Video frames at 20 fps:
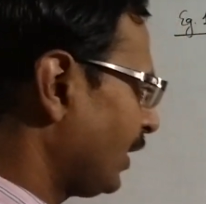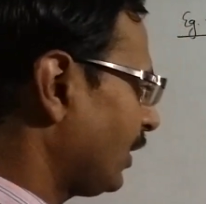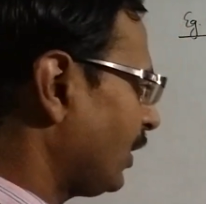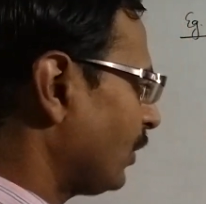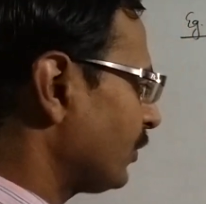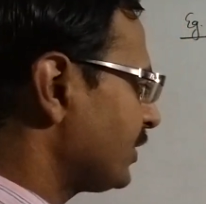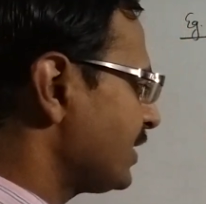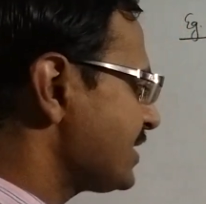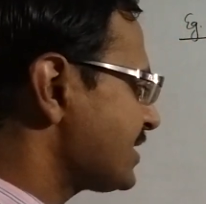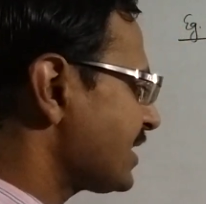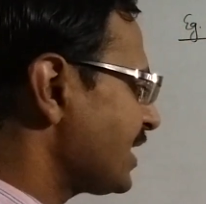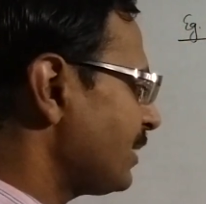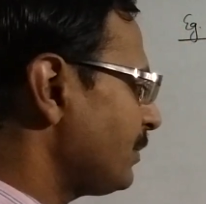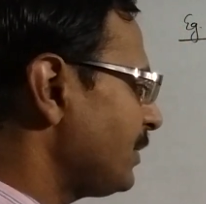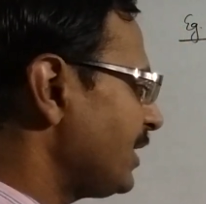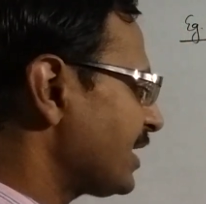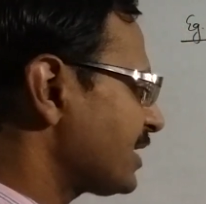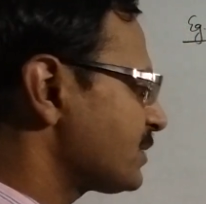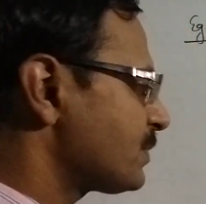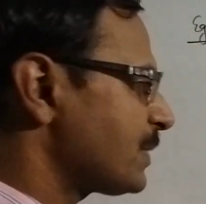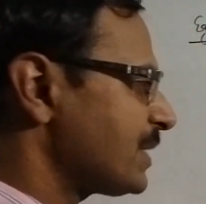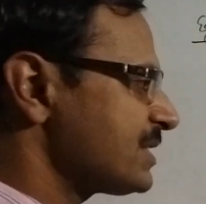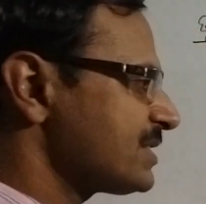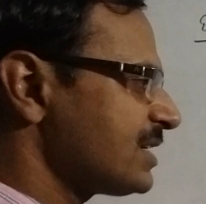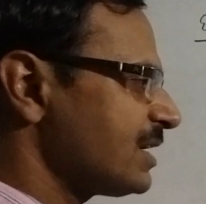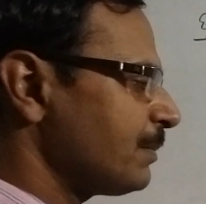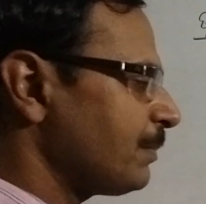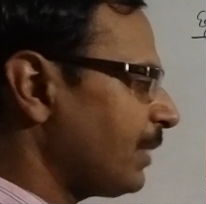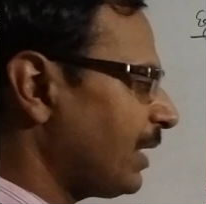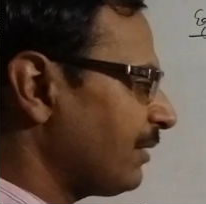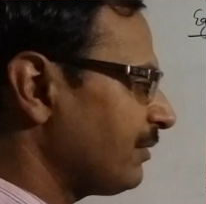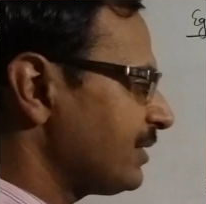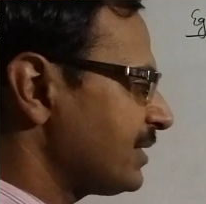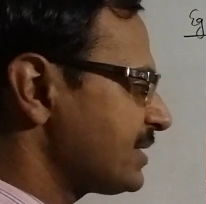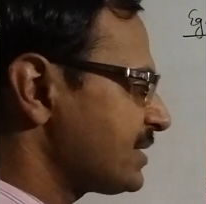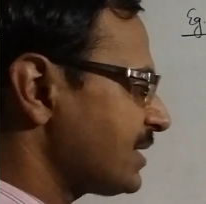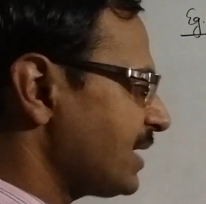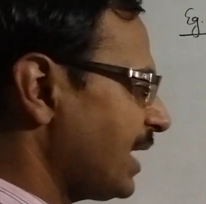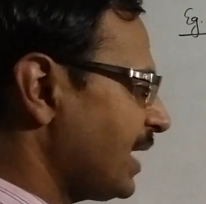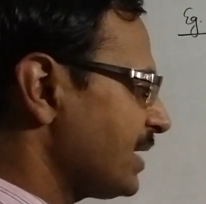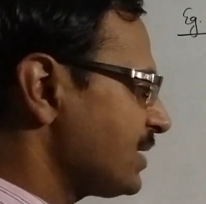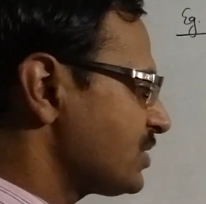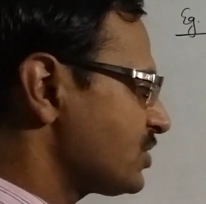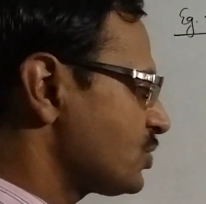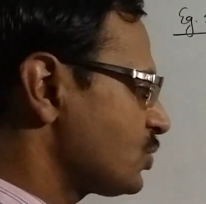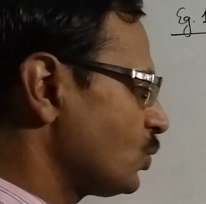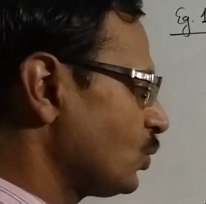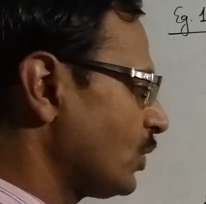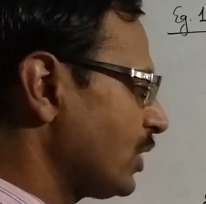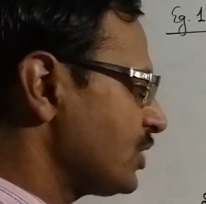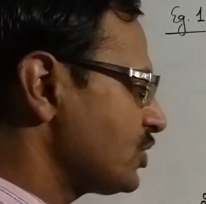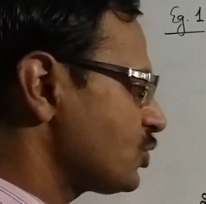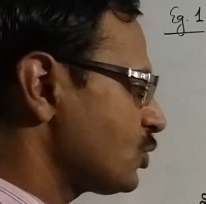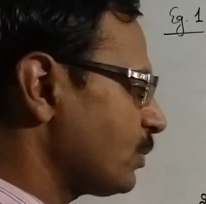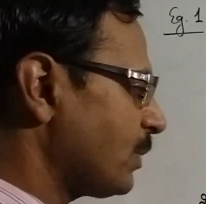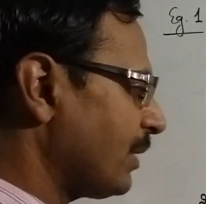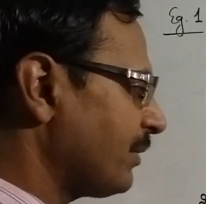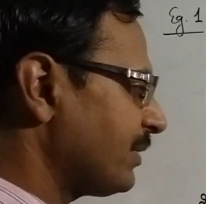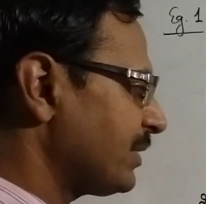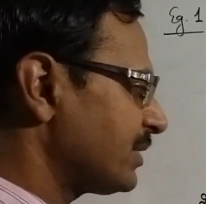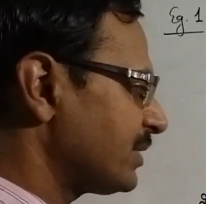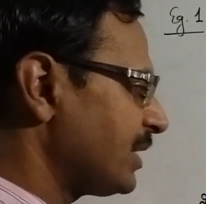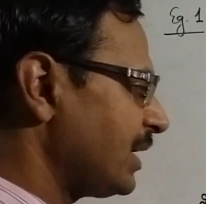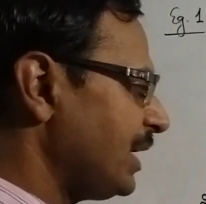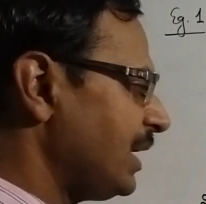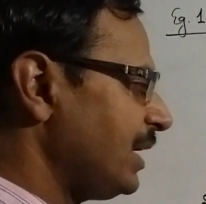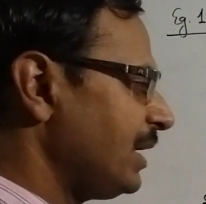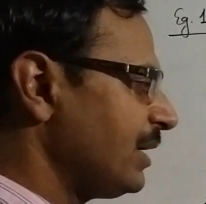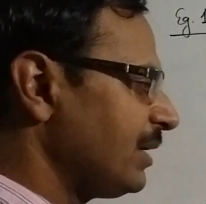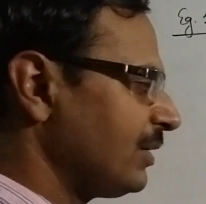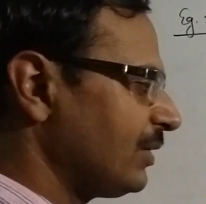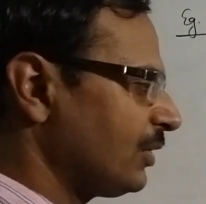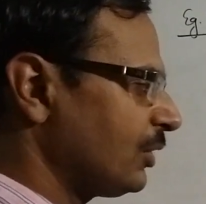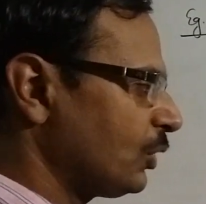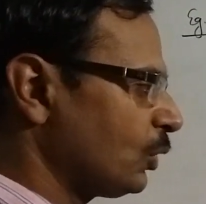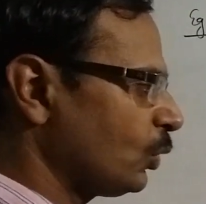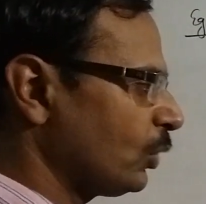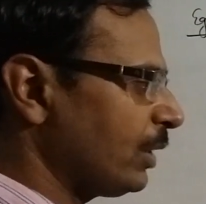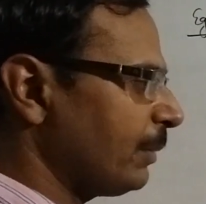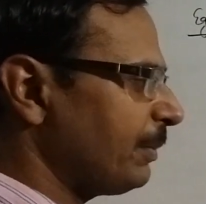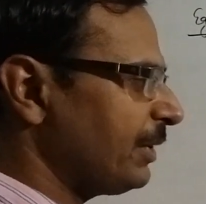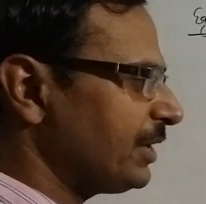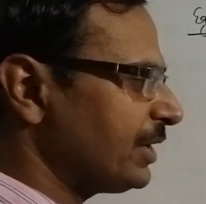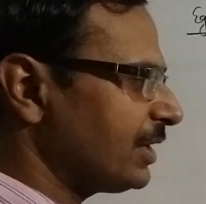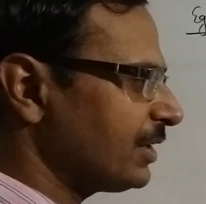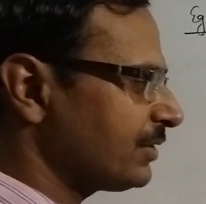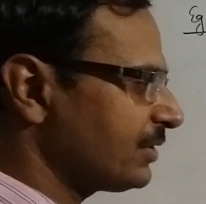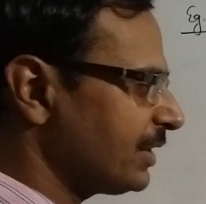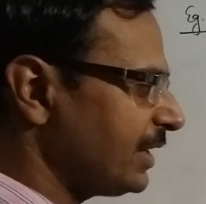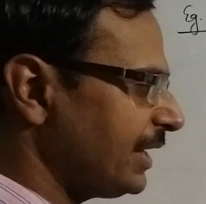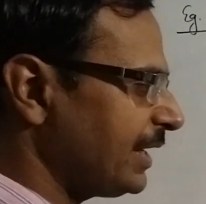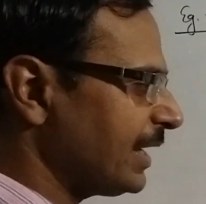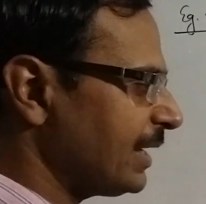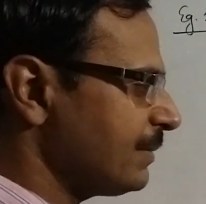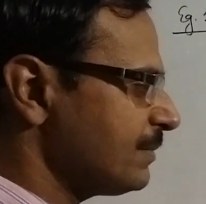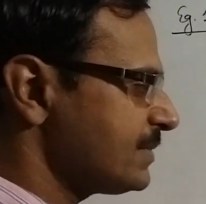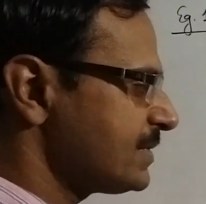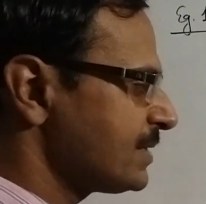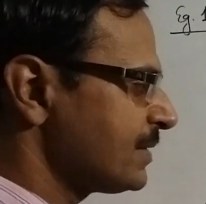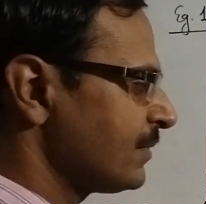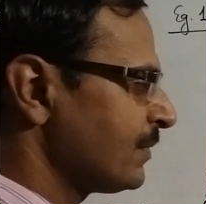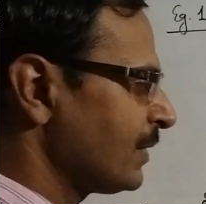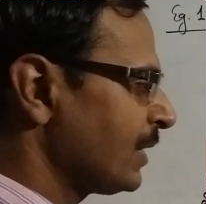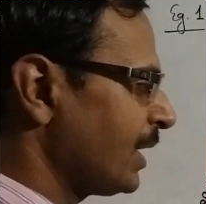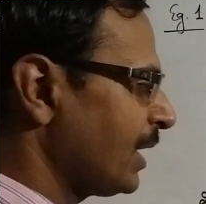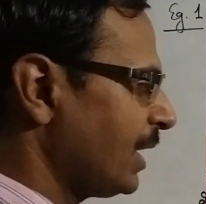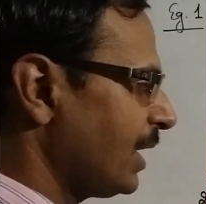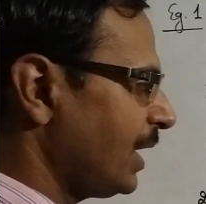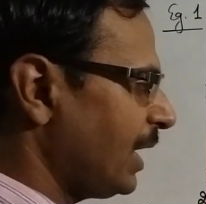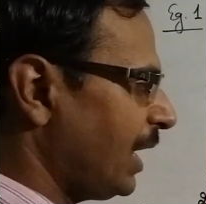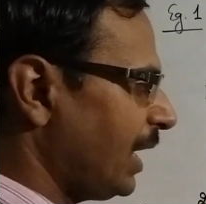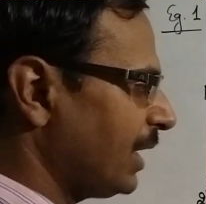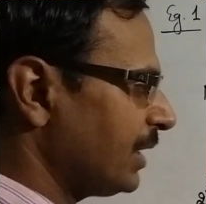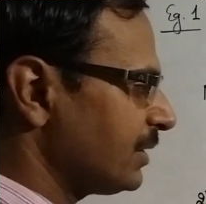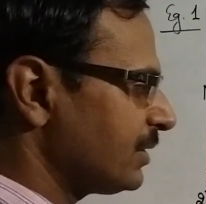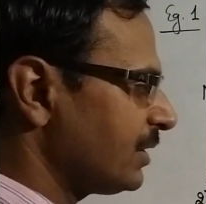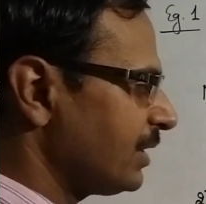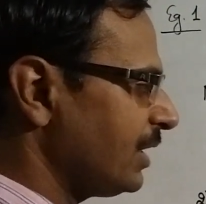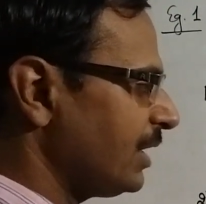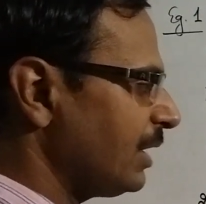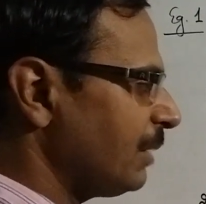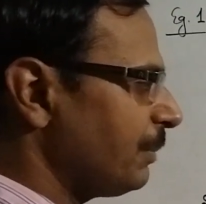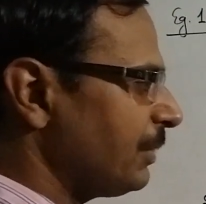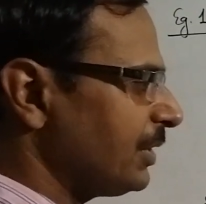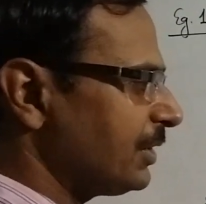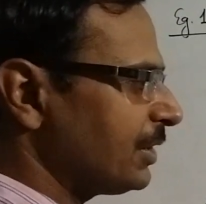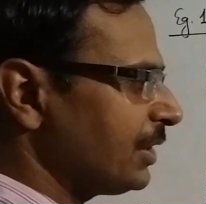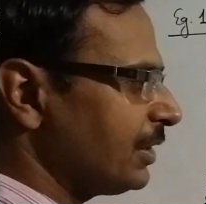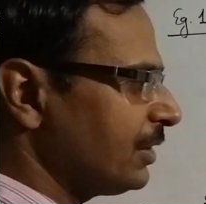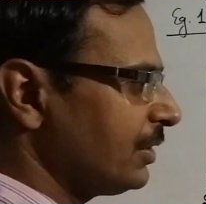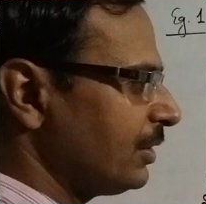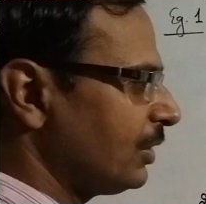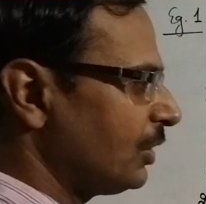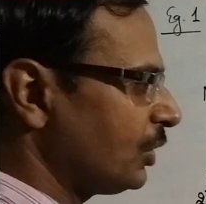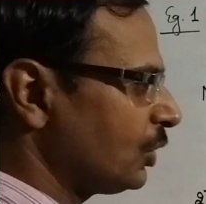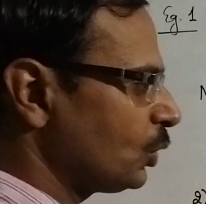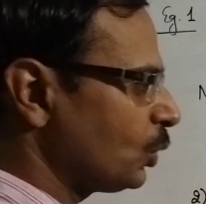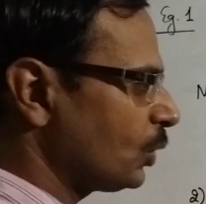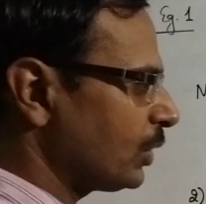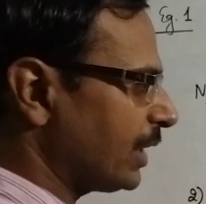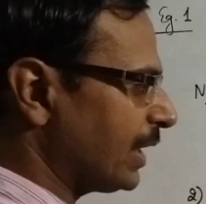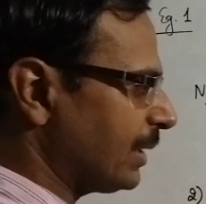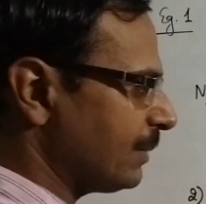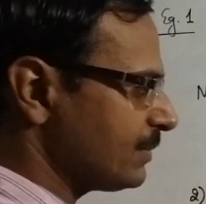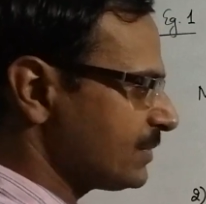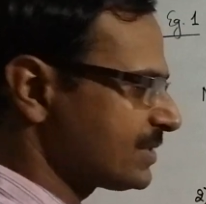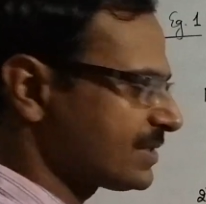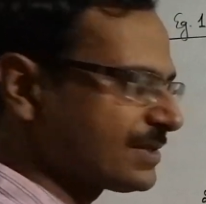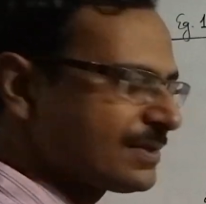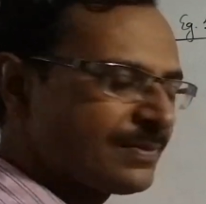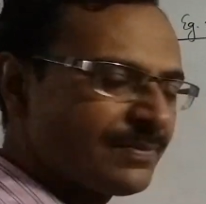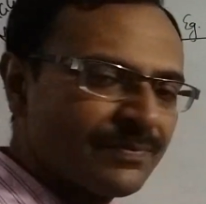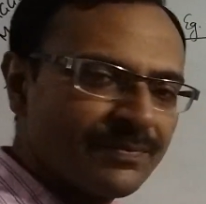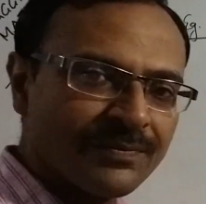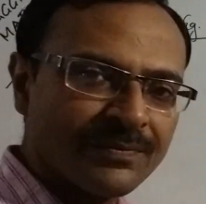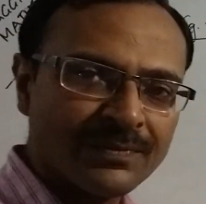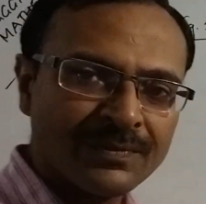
Now this can be expressed in powers as 2 raised to power 3, 2 repeated 3 times and 3 repeated 2 times.